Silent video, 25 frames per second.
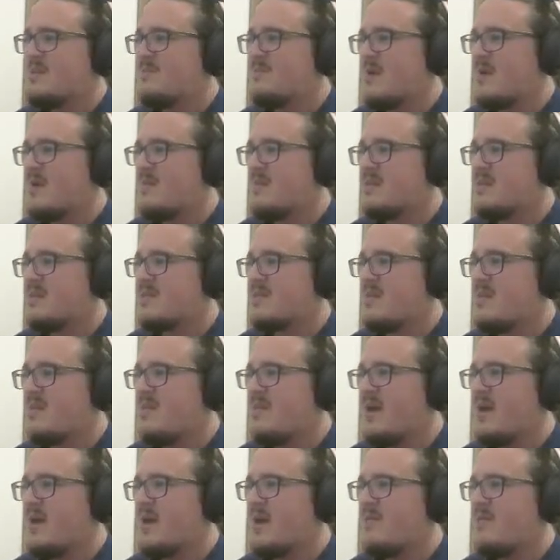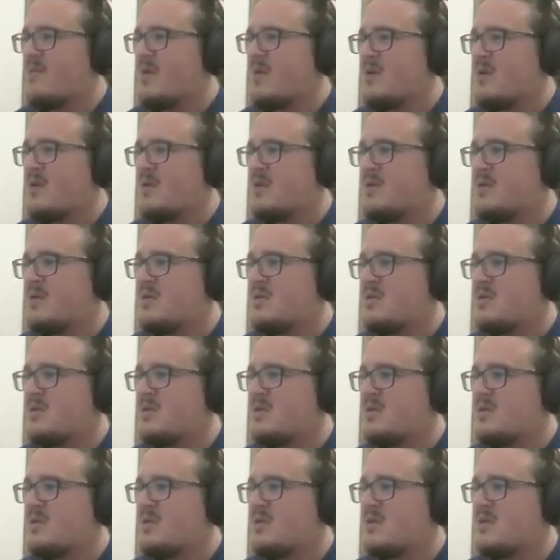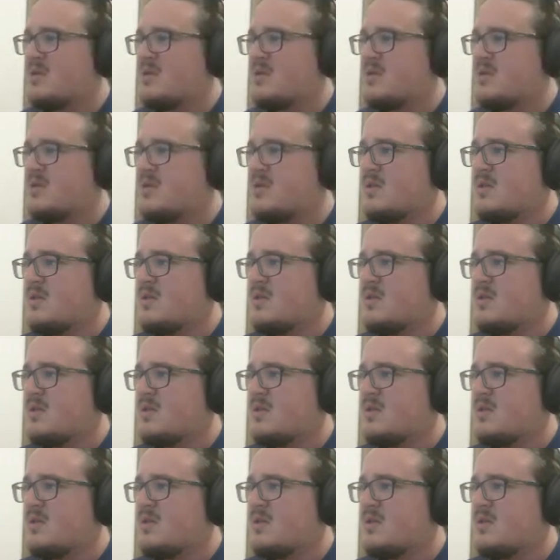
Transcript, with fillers: tell me some ammo? What? Where?